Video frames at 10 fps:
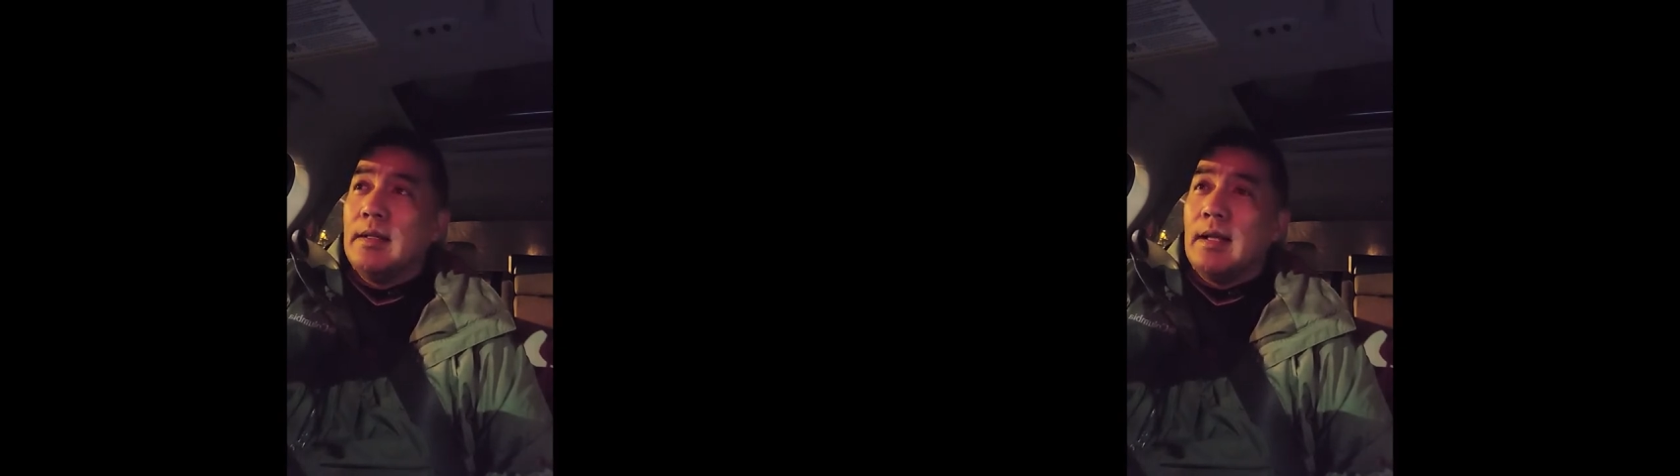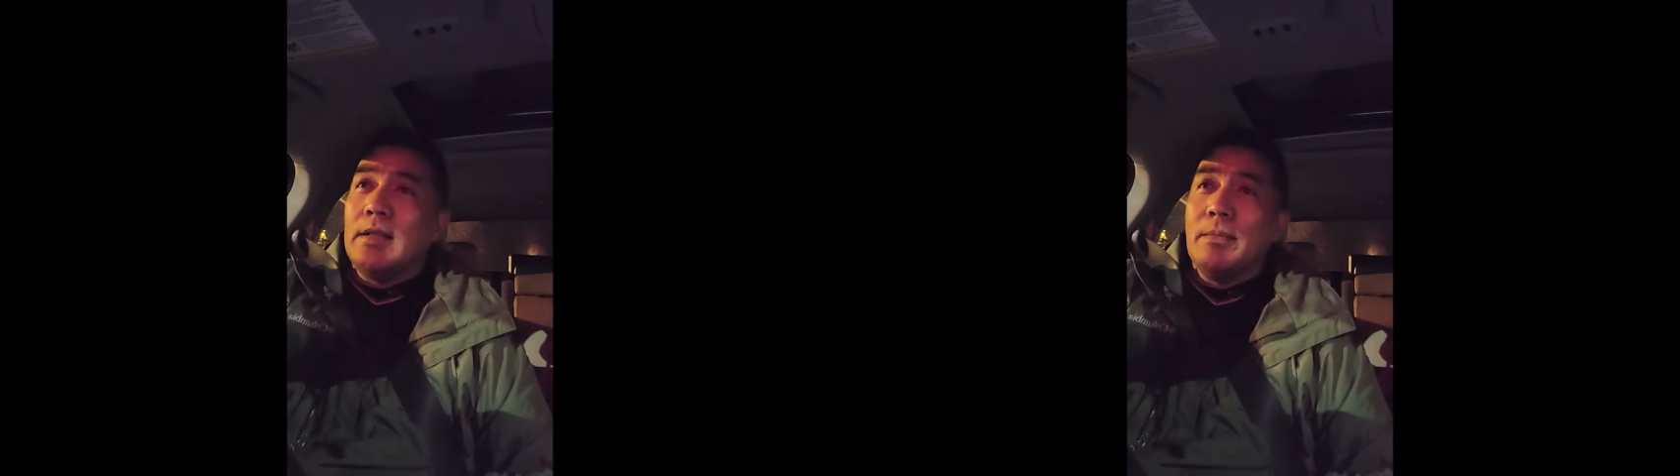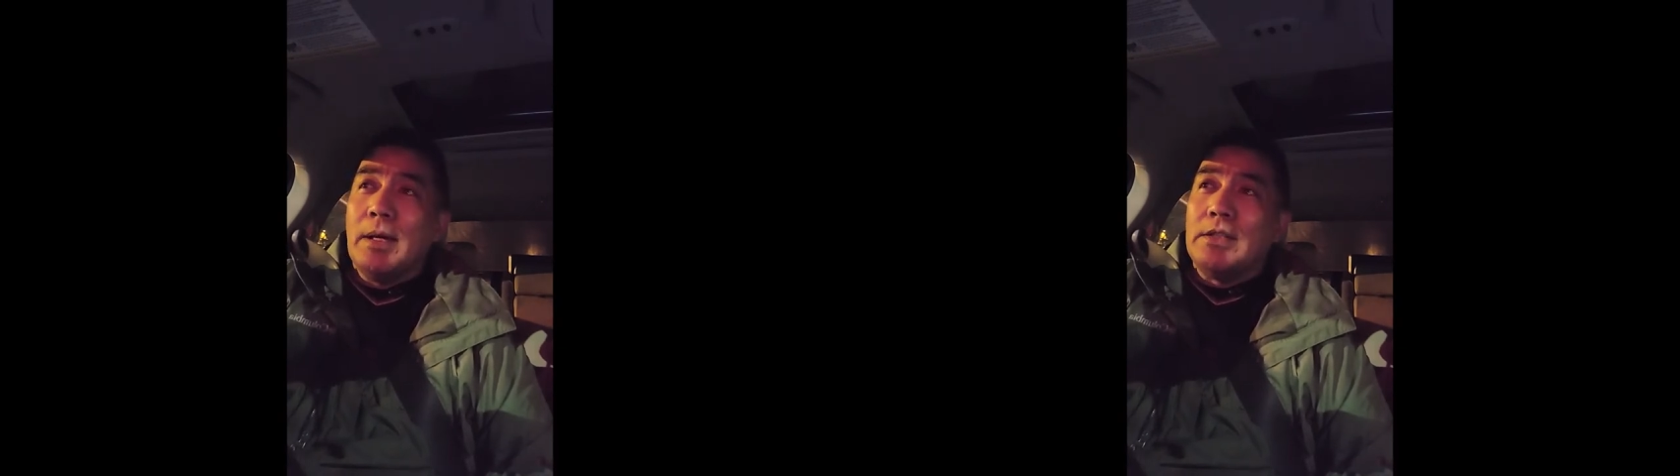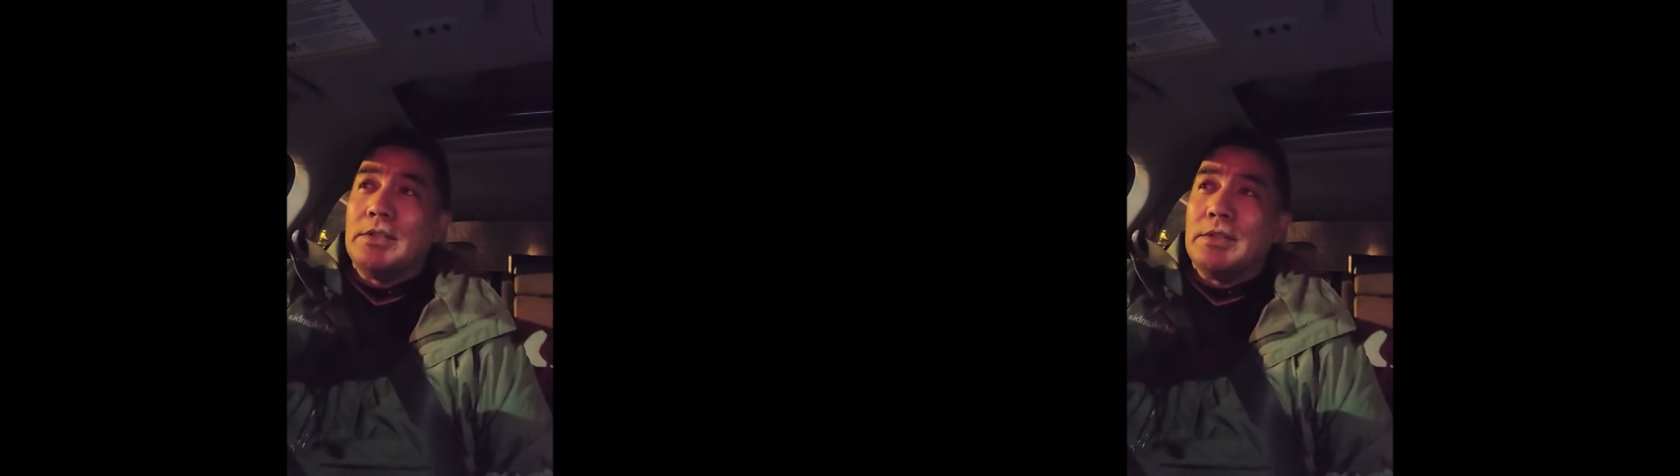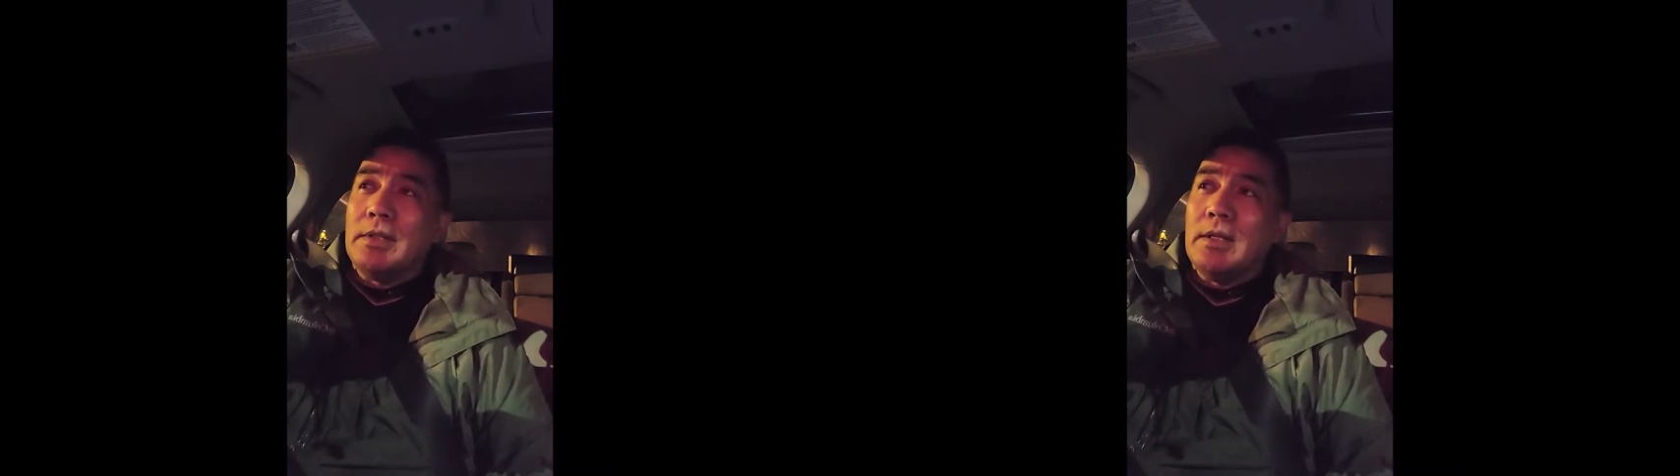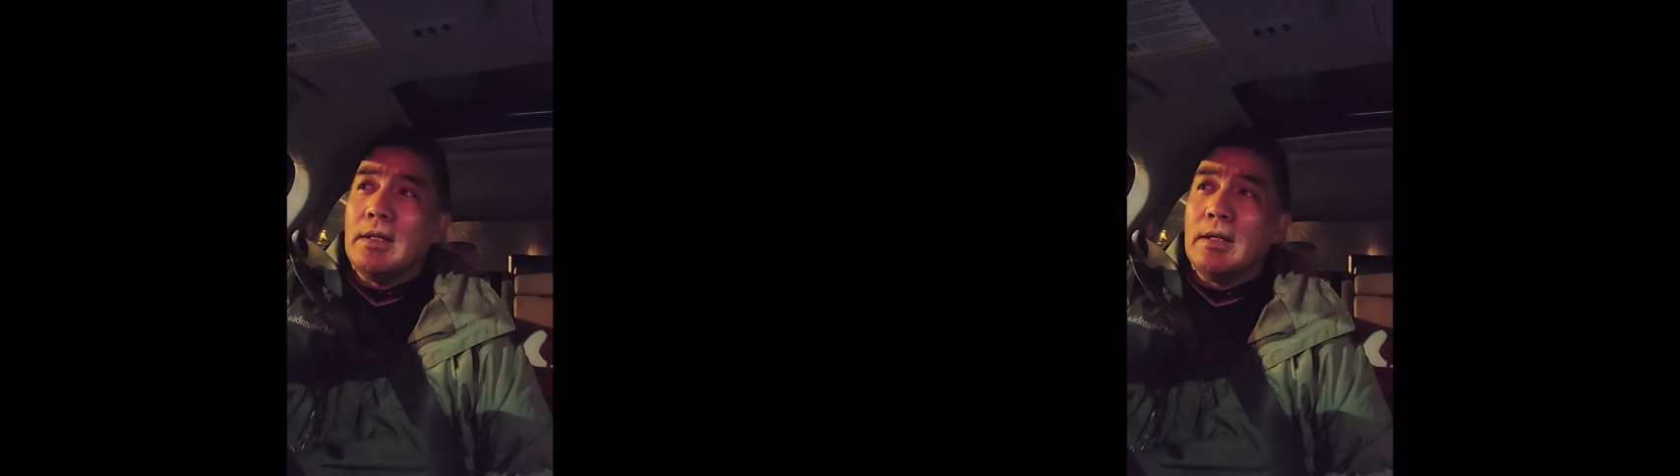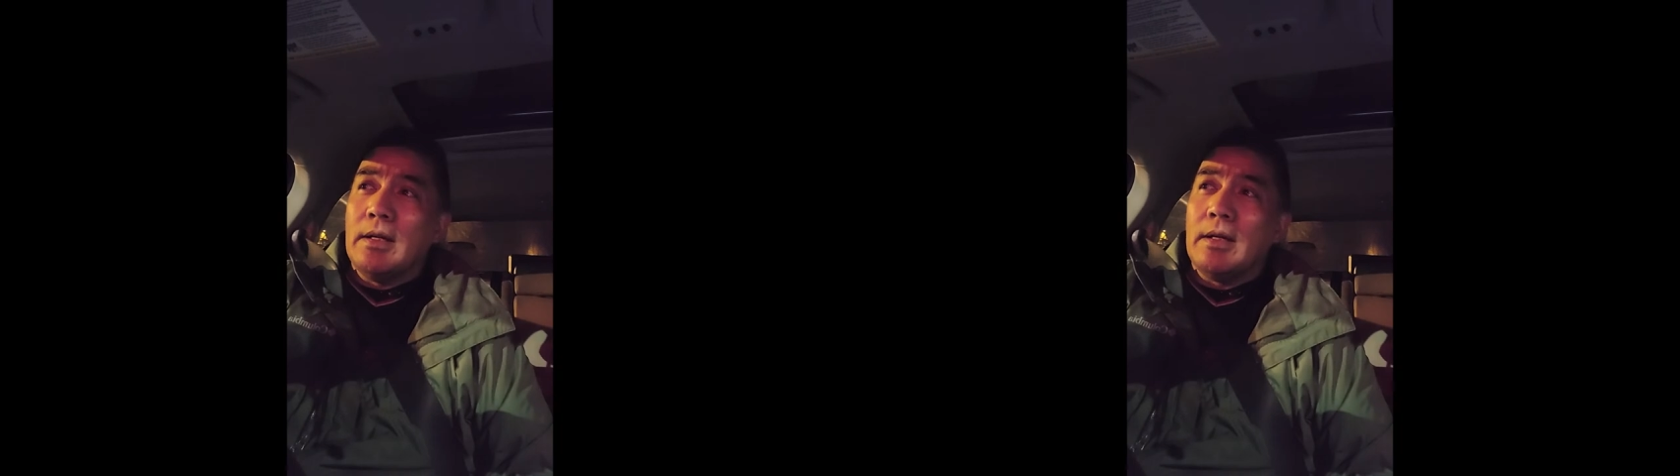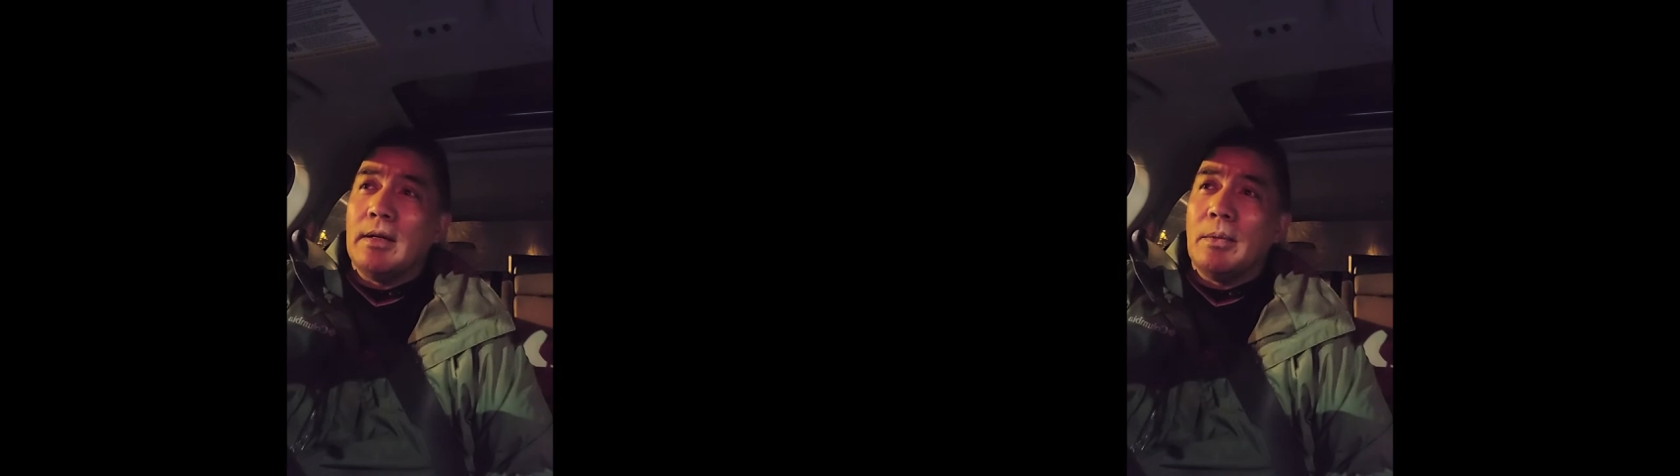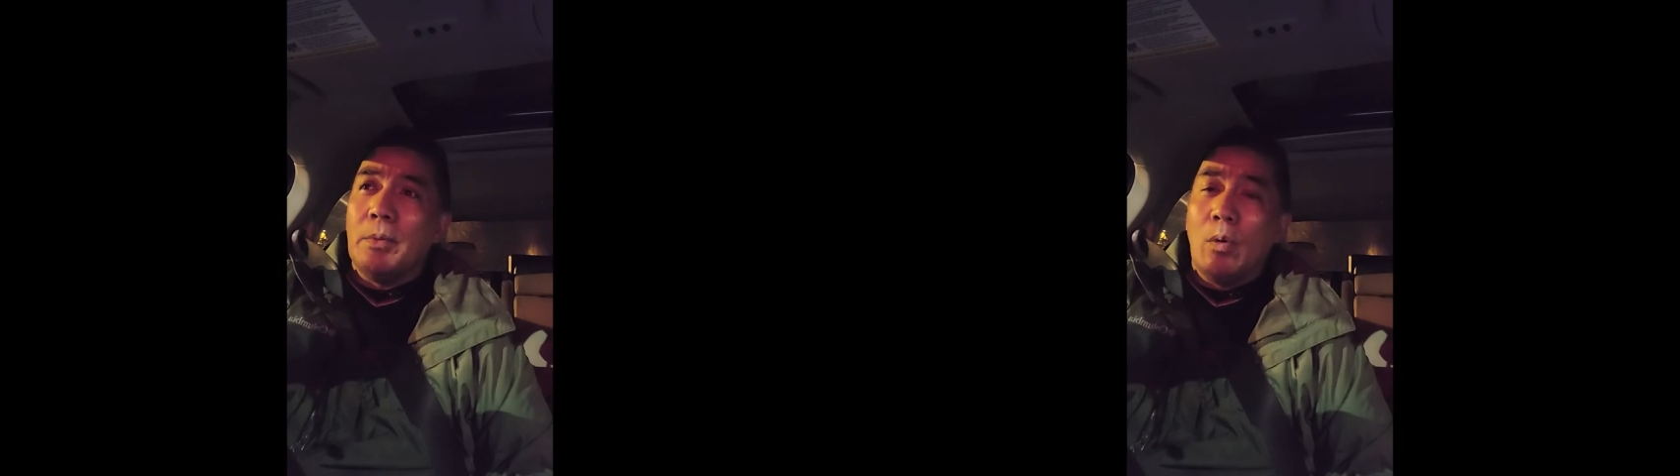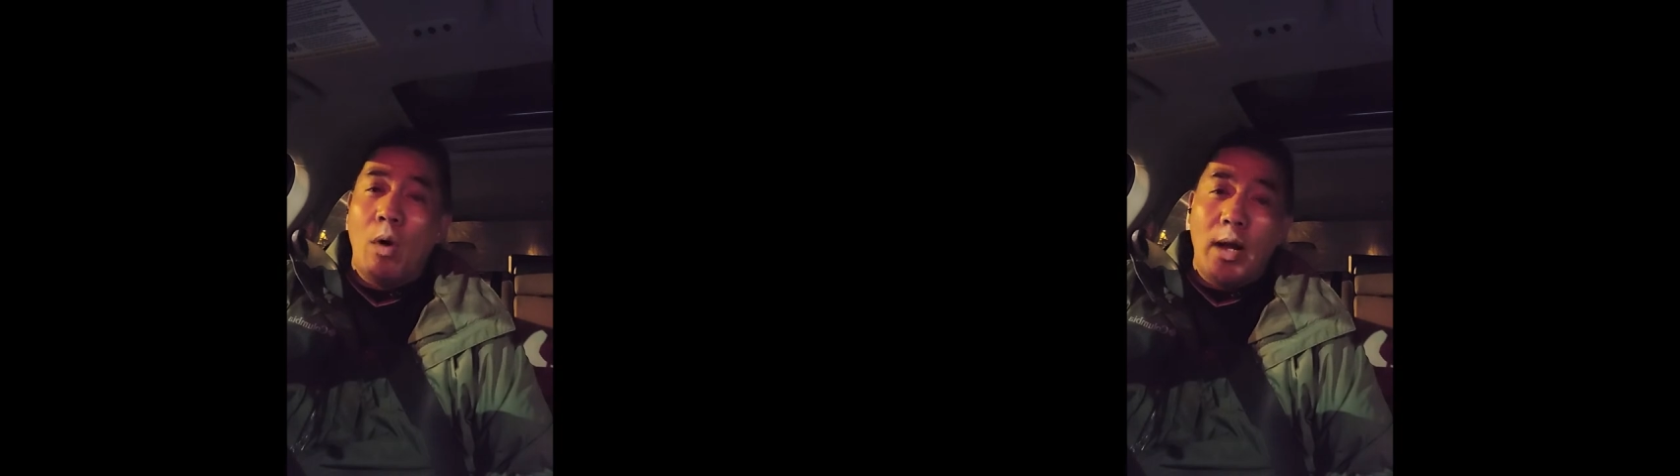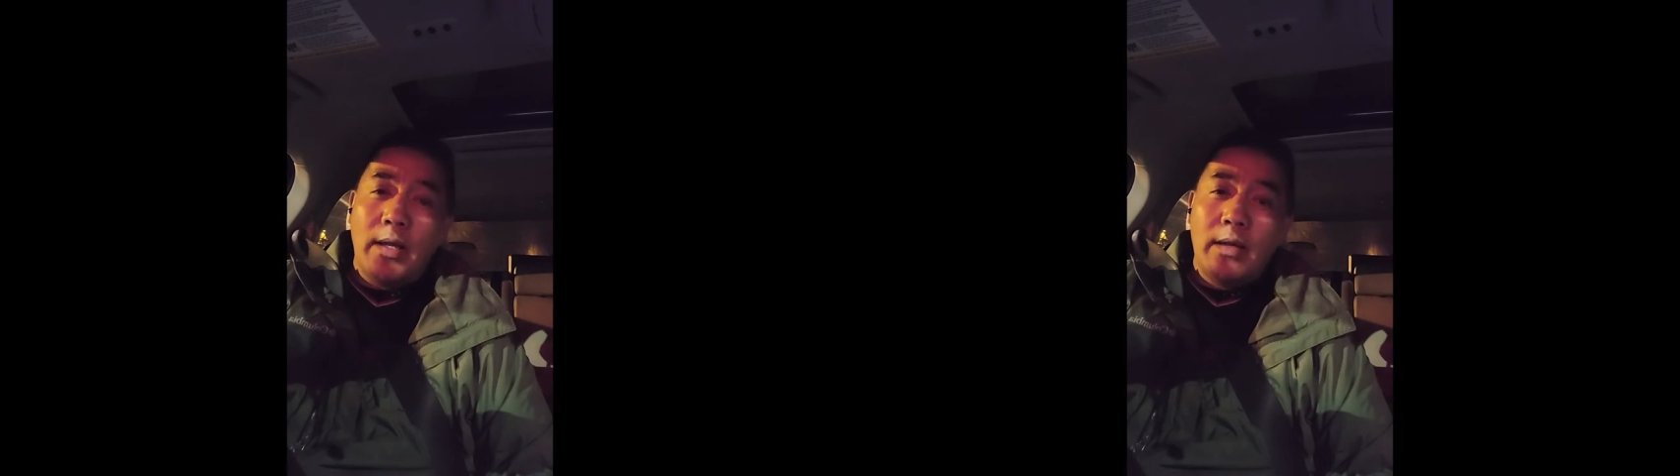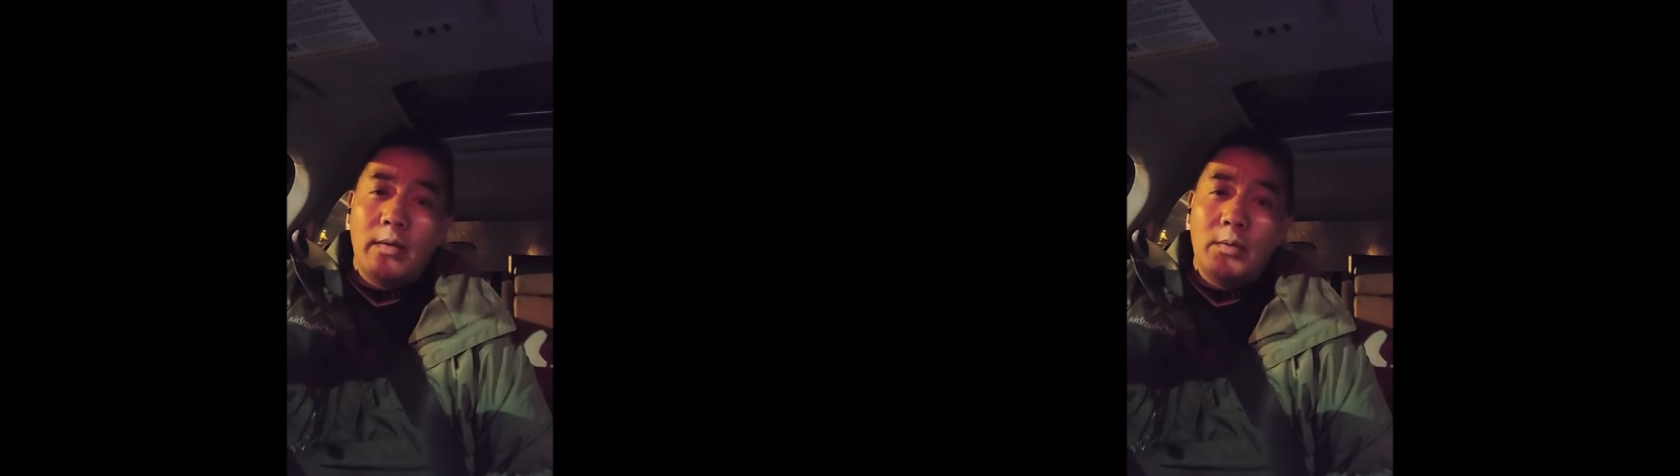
Not to mention uh, Milwaukee,